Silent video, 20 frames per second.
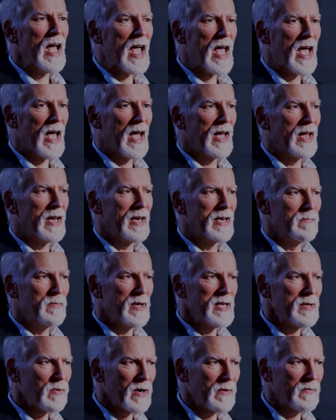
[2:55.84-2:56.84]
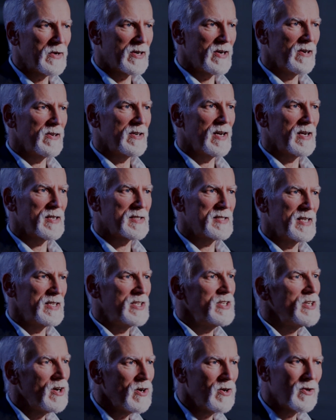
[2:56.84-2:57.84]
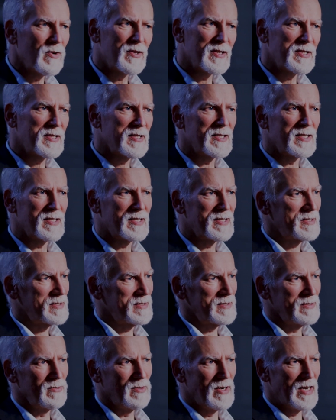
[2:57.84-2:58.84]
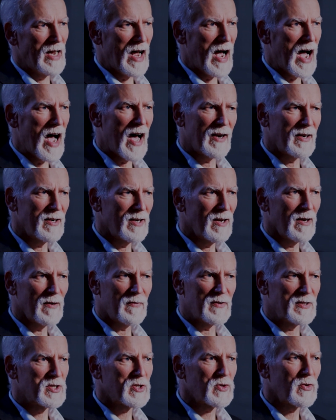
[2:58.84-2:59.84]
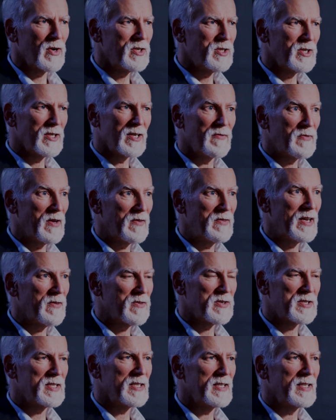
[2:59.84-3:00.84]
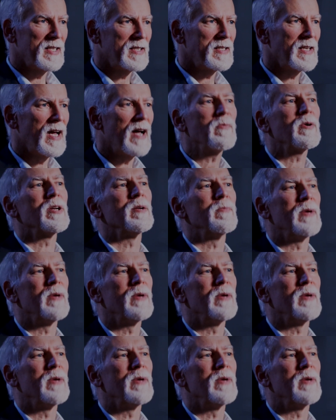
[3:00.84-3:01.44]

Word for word: And many primary care docs say, you know, this is odd enough and strange enough. I've never seen it. I'm going